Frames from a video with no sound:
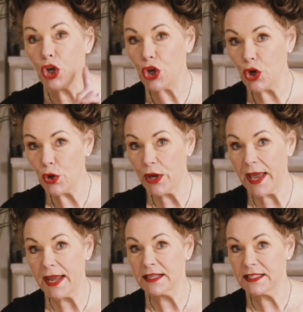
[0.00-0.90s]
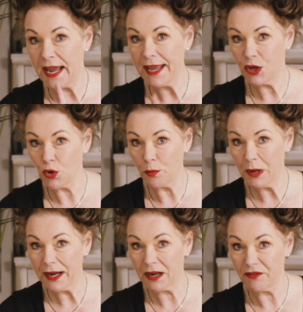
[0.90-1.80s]
you can take your
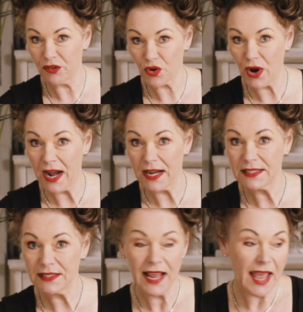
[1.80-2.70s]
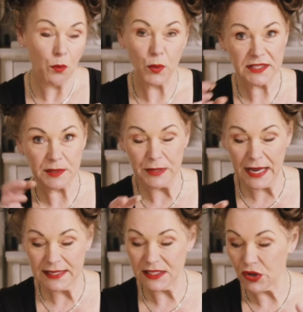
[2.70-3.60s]
plug of grass with some
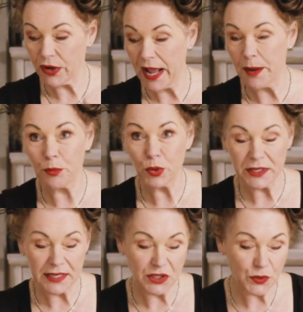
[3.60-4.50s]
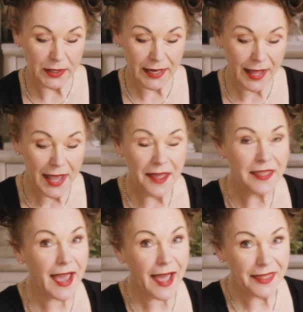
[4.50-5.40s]
daisies on it and put it into it. Now,
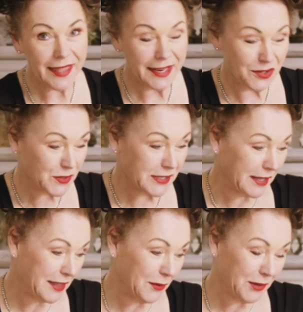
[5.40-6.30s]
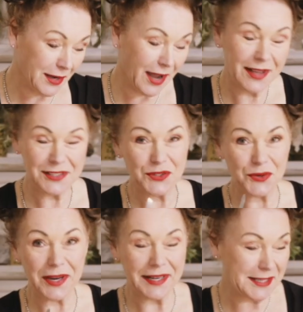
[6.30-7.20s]
the other interesting
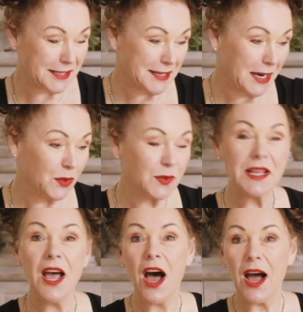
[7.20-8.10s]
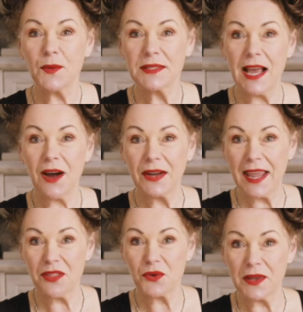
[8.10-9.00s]
story I need to tell you is I was out
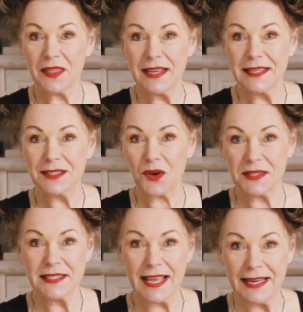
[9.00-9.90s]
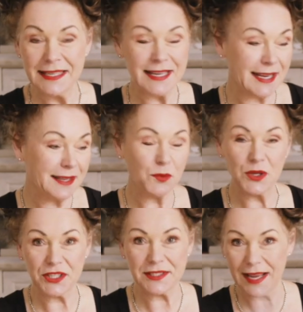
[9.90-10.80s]
gathering these on Sunday,
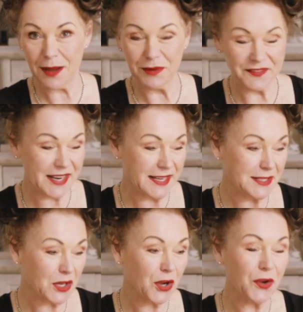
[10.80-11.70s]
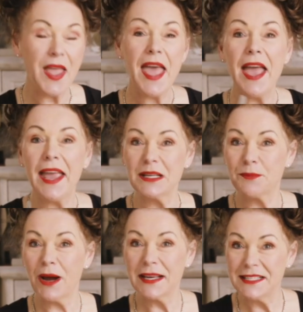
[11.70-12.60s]
which is a couple of days ago, and
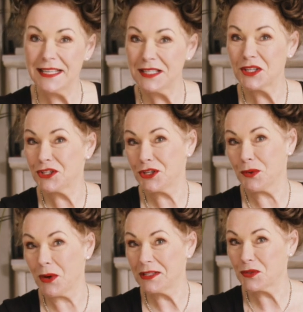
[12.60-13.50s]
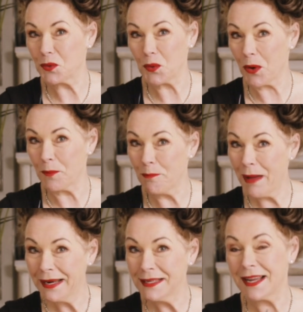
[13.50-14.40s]
my dentist, who I saw on
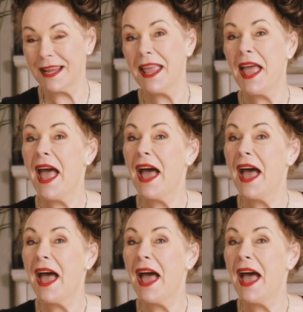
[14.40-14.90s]
Monday,